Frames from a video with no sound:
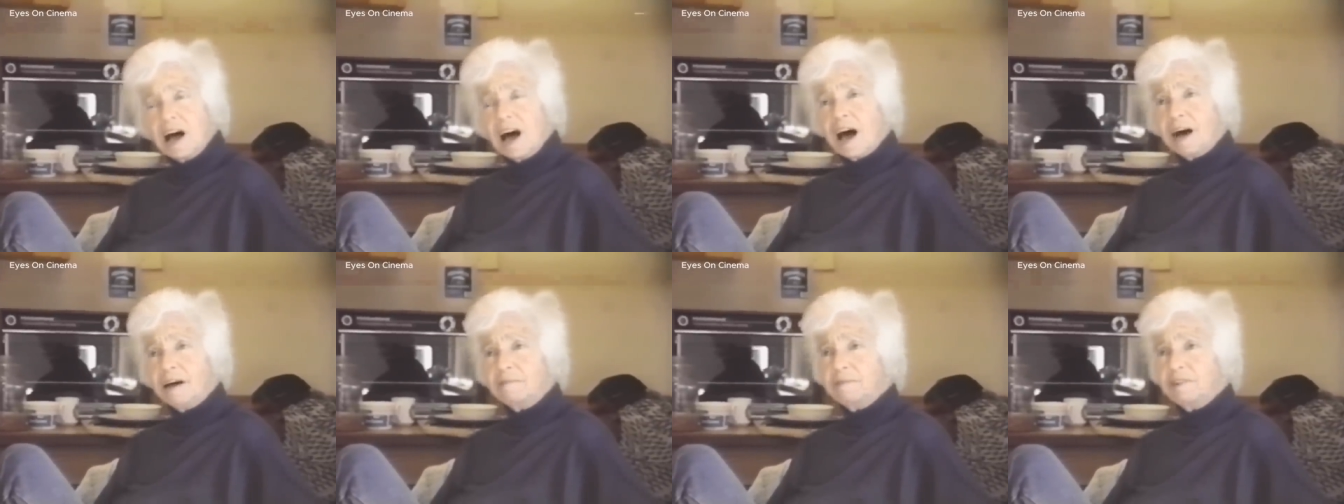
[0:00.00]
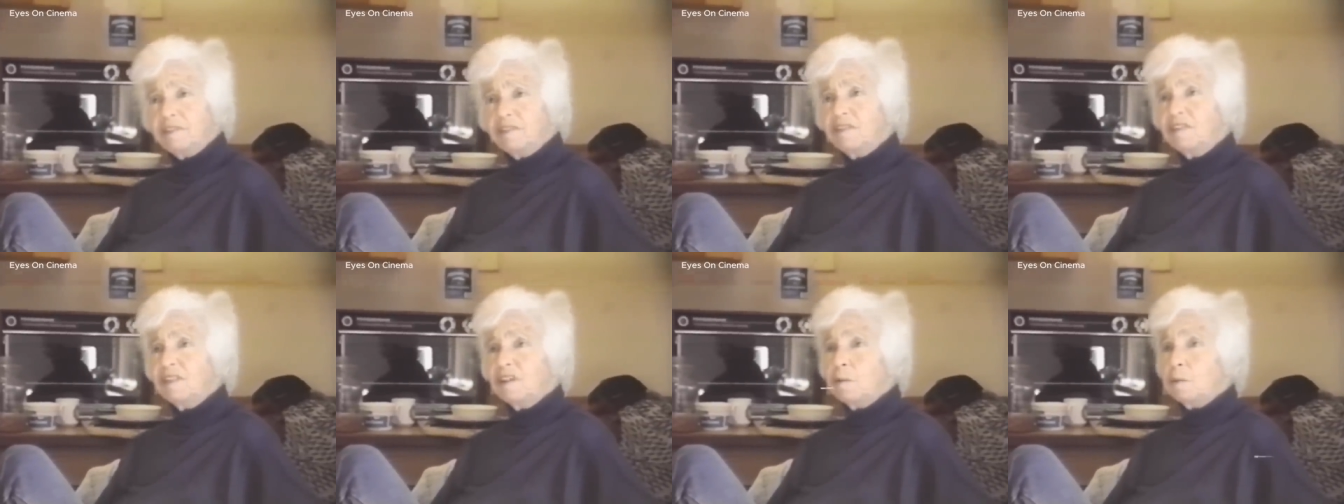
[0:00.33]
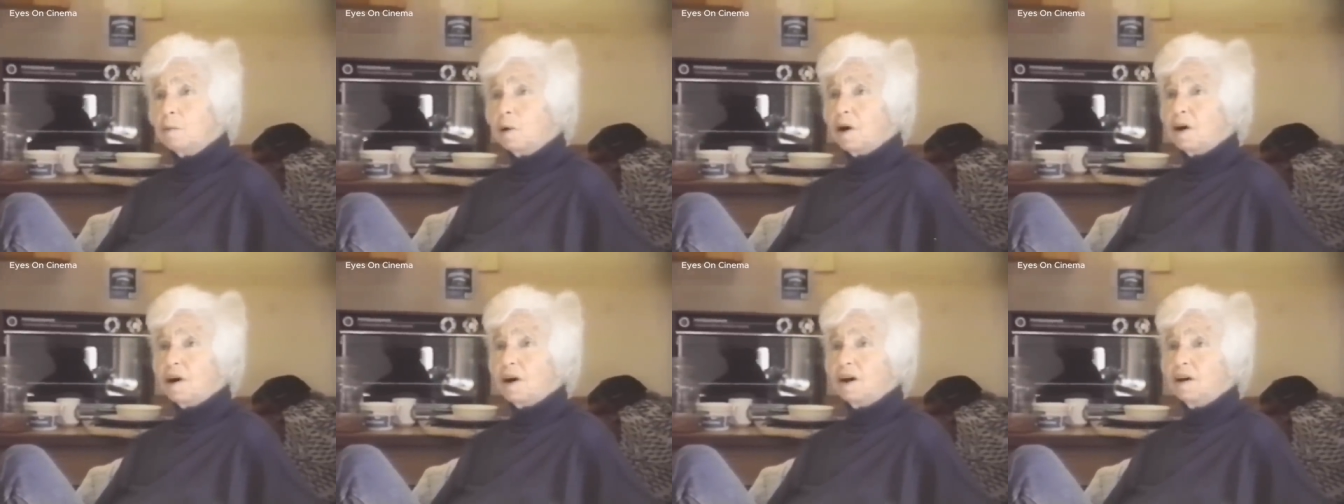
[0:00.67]
And if they
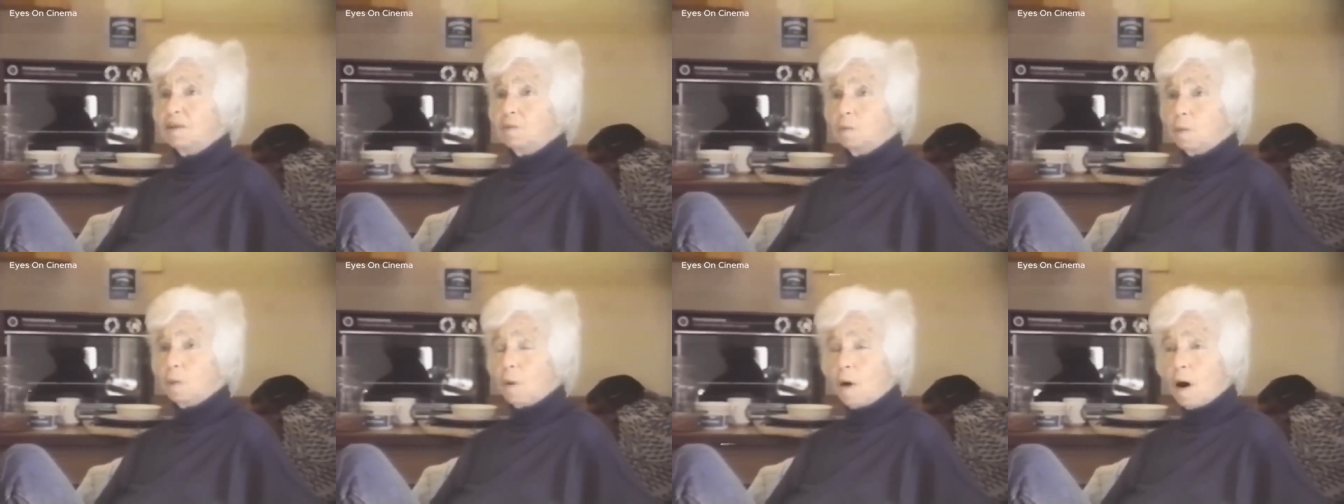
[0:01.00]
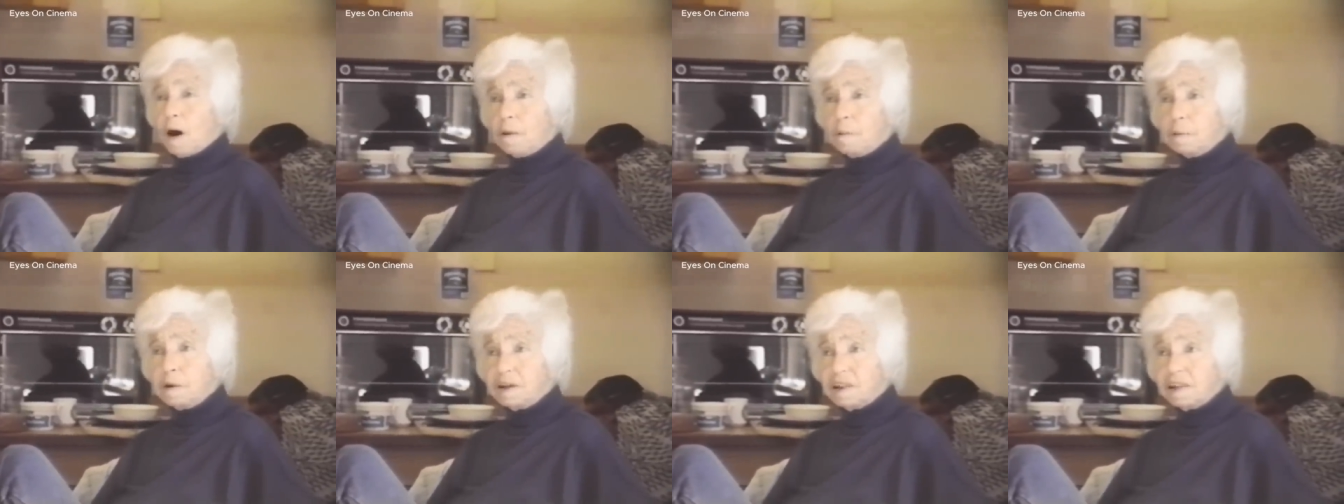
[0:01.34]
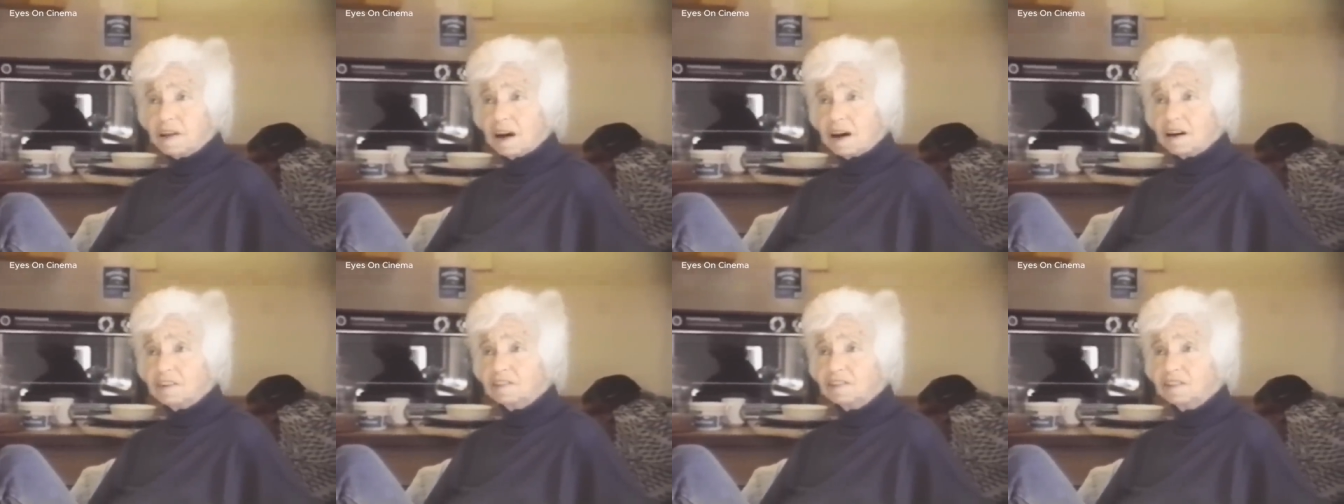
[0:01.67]
were at war with
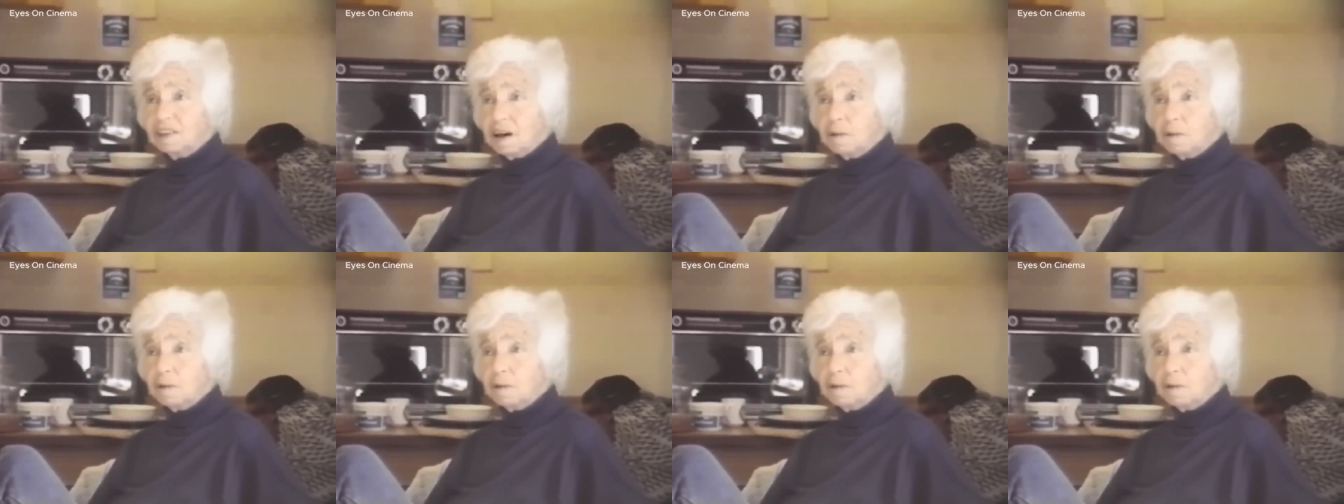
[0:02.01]
us,